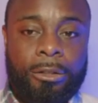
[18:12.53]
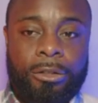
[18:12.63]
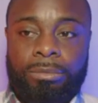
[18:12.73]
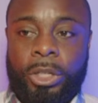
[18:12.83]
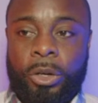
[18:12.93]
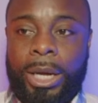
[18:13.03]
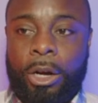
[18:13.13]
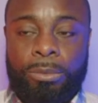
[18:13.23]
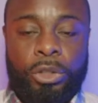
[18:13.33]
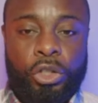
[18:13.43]
you know,
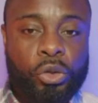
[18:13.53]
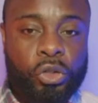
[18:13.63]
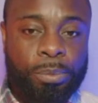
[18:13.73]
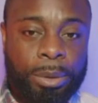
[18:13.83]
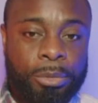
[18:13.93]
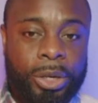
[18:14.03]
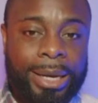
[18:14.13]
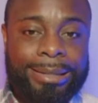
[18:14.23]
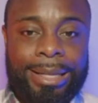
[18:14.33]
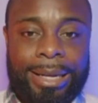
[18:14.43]
help choose Bermuda
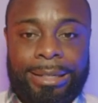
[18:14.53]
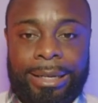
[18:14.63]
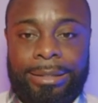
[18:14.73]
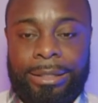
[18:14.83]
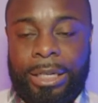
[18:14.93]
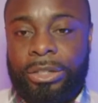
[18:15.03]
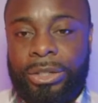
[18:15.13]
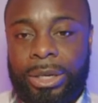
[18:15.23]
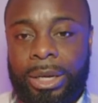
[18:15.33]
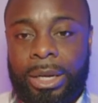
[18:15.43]
as that
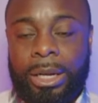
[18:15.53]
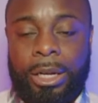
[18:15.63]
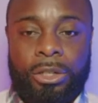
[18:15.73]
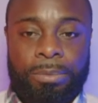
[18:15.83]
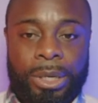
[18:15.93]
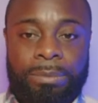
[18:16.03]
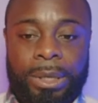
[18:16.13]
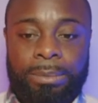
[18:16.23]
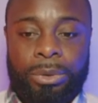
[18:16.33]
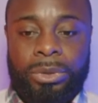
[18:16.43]
destination to bring
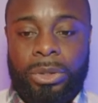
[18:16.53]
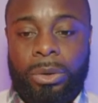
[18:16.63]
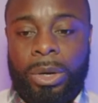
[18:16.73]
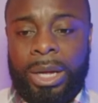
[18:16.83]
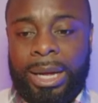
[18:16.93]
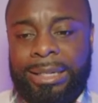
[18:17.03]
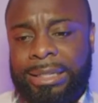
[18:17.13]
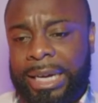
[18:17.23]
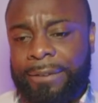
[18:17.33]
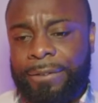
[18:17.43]
people. So I
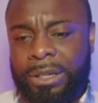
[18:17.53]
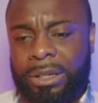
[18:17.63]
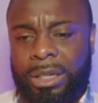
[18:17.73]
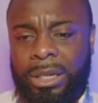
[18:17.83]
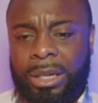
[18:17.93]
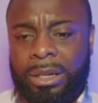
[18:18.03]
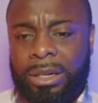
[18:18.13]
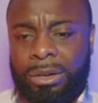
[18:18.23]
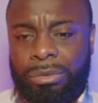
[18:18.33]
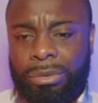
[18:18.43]
definitely
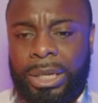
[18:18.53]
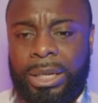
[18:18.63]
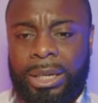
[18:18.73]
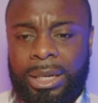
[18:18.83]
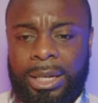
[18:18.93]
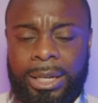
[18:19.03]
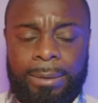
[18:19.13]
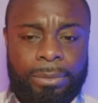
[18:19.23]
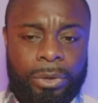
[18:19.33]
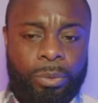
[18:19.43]
agree
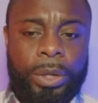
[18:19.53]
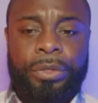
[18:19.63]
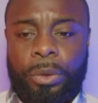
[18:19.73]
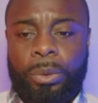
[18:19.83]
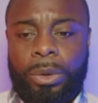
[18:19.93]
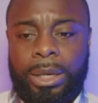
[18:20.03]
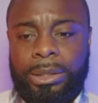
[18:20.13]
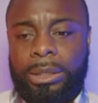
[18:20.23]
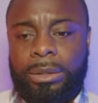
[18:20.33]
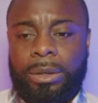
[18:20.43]
with you,
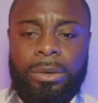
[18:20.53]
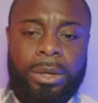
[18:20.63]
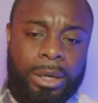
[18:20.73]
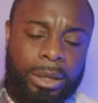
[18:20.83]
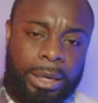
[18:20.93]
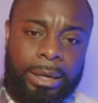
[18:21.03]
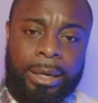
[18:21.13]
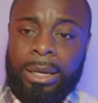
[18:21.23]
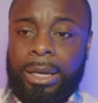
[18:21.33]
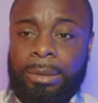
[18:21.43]
Cecil O'Connor,
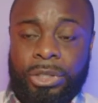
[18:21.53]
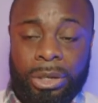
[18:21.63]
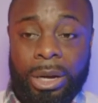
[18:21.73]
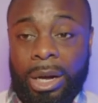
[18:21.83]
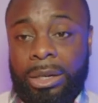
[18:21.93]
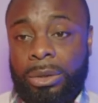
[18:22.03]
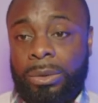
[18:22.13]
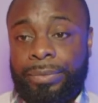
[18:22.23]
that Chicago,